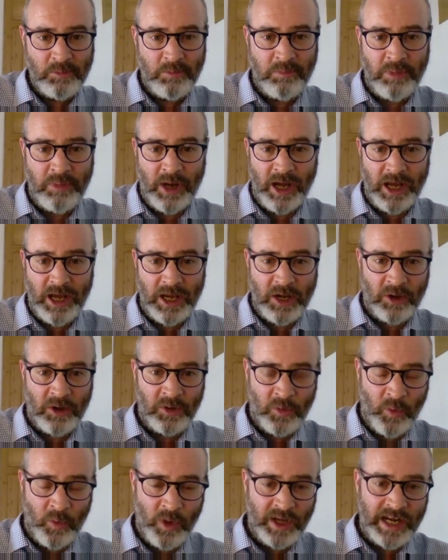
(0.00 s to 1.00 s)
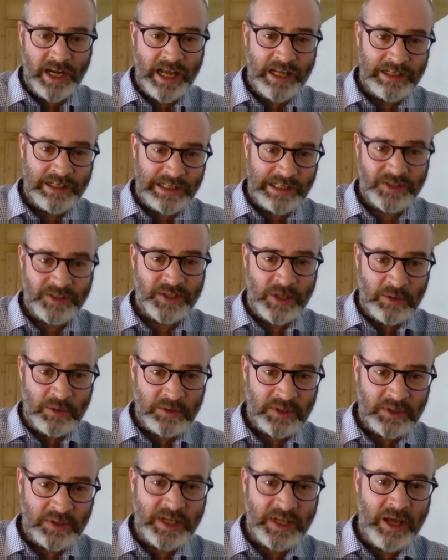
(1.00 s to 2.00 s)
by, on the one hand, its own
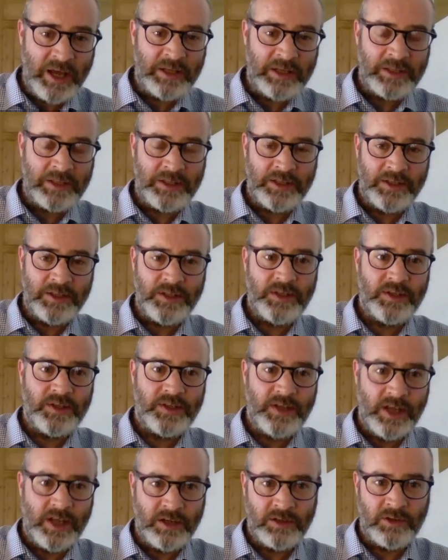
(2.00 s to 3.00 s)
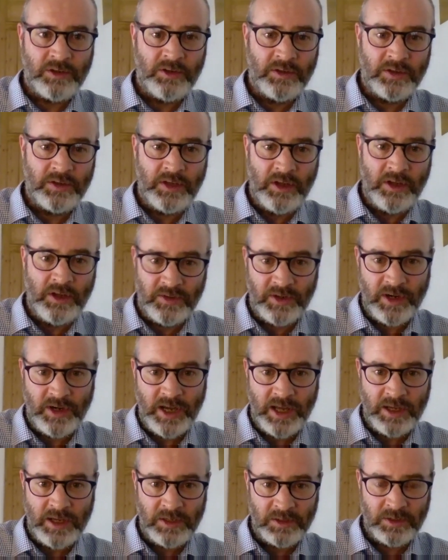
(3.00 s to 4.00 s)
scientists, and on the other
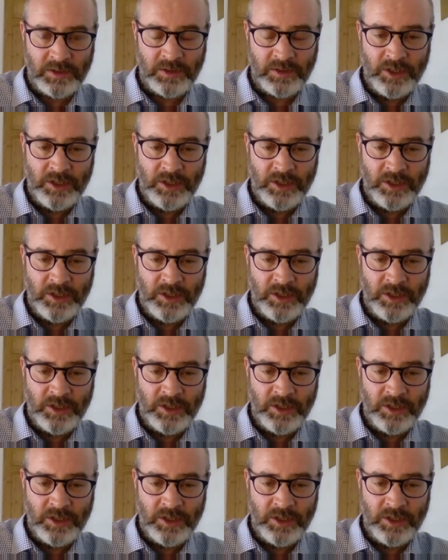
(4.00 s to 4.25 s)
hand,